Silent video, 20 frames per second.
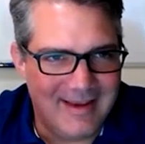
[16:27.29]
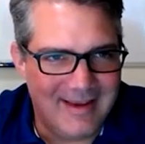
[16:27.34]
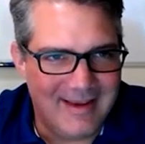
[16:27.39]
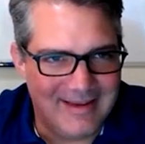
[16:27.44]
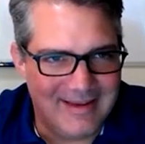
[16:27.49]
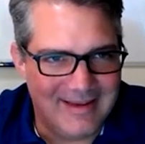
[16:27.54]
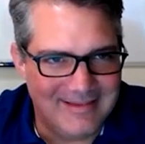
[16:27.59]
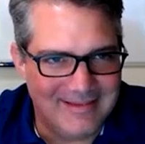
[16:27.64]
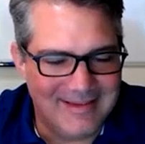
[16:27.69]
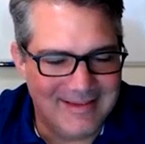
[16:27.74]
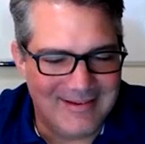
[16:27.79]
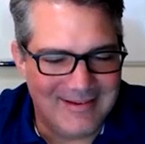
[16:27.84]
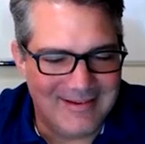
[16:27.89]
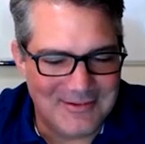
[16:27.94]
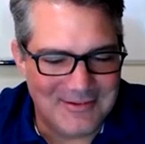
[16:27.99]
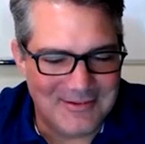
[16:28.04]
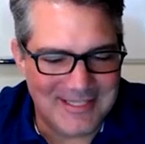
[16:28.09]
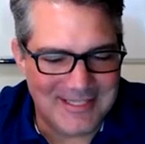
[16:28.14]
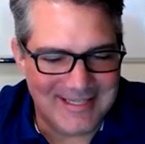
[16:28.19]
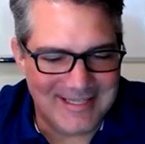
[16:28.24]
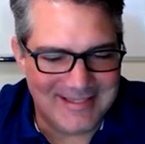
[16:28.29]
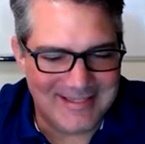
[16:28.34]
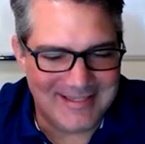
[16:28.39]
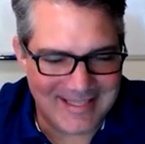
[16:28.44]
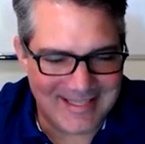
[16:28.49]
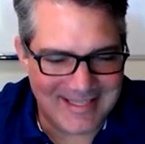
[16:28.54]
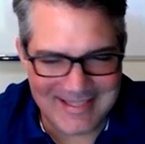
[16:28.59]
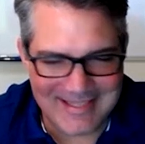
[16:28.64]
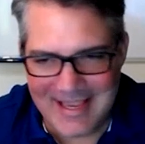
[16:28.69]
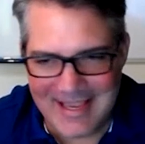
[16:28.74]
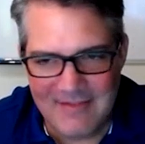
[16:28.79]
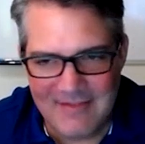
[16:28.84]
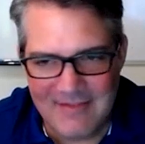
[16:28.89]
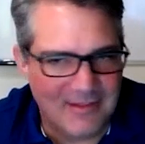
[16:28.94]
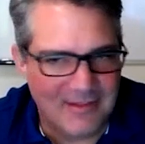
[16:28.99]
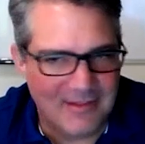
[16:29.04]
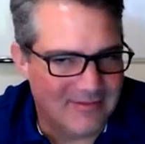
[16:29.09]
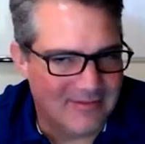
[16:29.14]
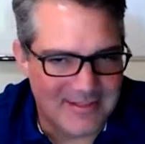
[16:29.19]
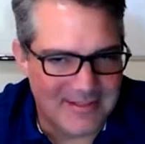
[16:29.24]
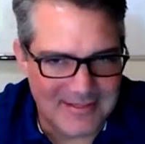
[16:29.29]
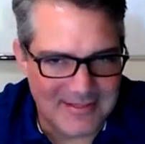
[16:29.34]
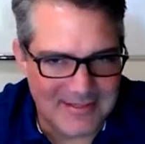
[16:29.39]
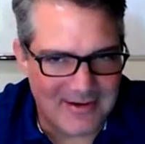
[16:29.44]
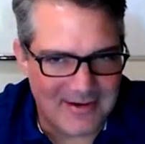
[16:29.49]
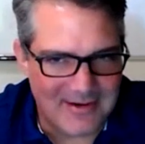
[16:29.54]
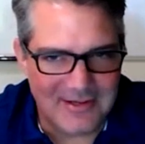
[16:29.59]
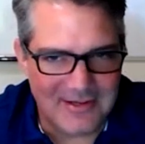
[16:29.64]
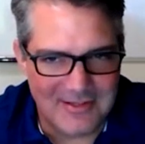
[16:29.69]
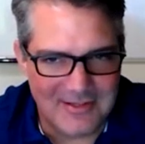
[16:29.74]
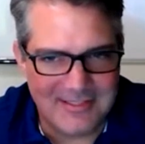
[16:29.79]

And, you know, it, that's the heavy lift in this area.